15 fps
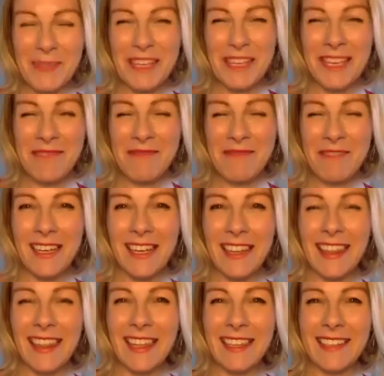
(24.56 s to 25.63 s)
begin
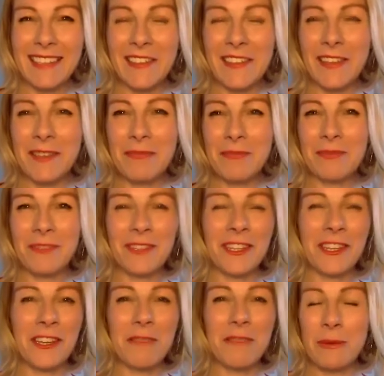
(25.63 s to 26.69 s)
with, so there's a
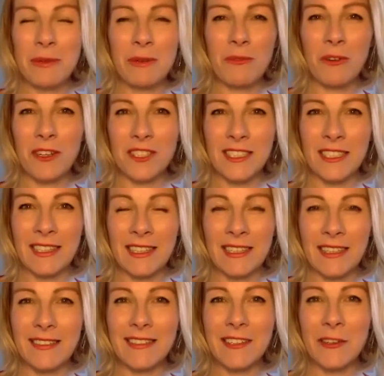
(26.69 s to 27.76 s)
lot of women watching
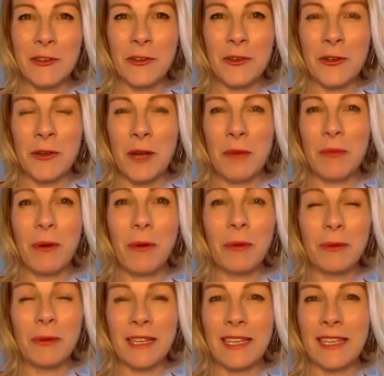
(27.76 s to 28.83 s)
this who are
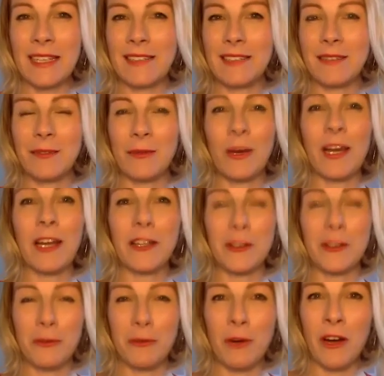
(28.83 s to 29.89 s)
probably where
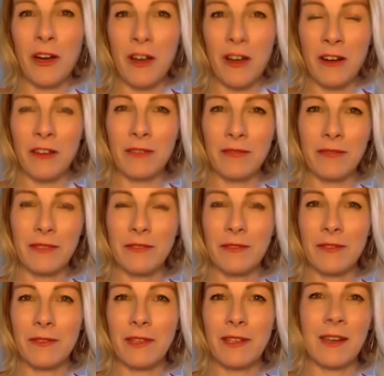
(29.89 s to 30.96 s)
you were
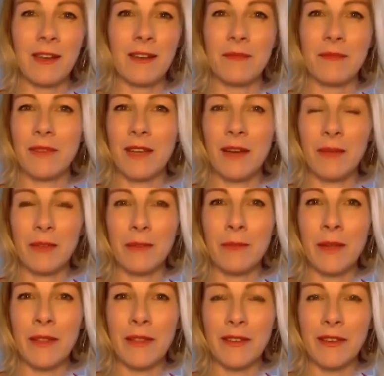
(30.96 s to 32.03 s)
a couple of
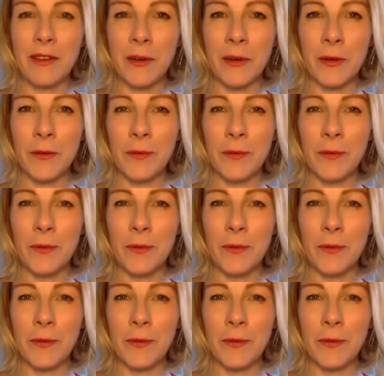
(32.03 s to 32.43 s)
months ago.